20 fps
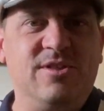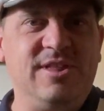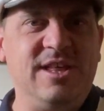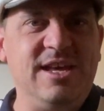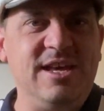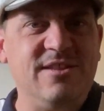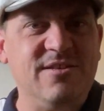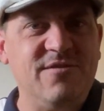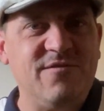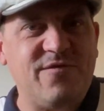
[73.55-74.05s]

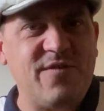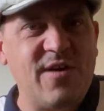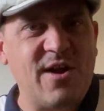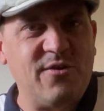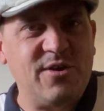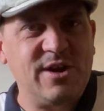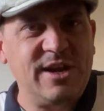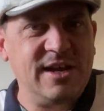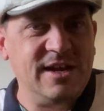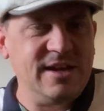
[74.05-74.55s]
These are
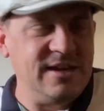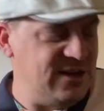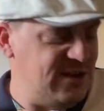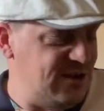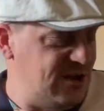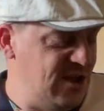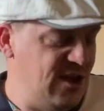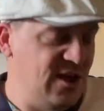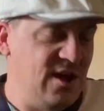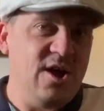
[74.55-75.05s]
very
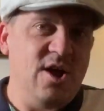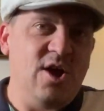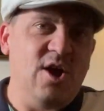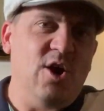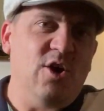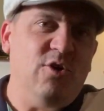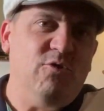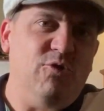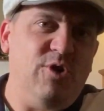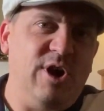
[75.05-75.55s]

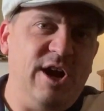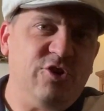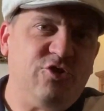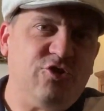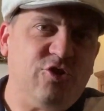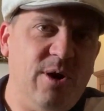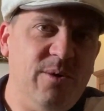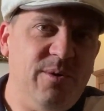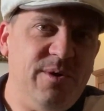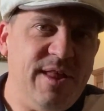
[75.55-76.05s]

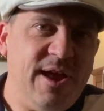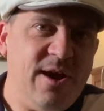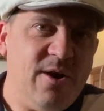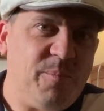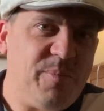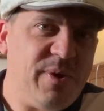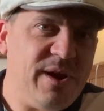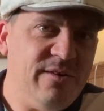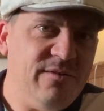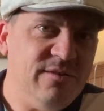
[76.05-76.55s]
retro in their
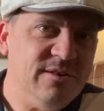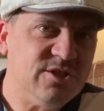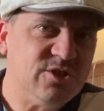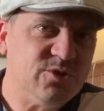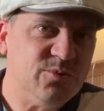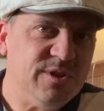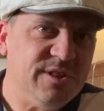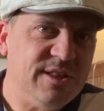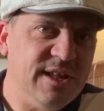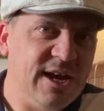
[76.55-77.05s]
appearance
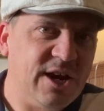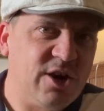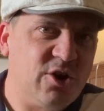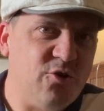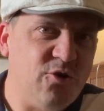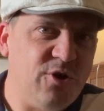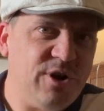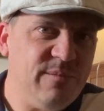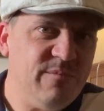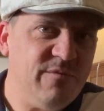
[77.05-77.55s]
with their
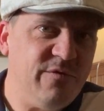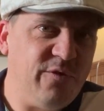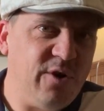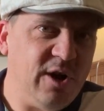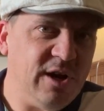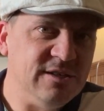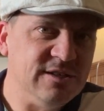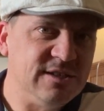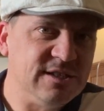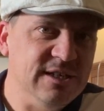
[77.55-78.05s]
cream
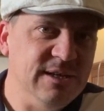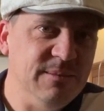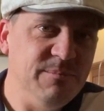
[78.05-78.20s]
front.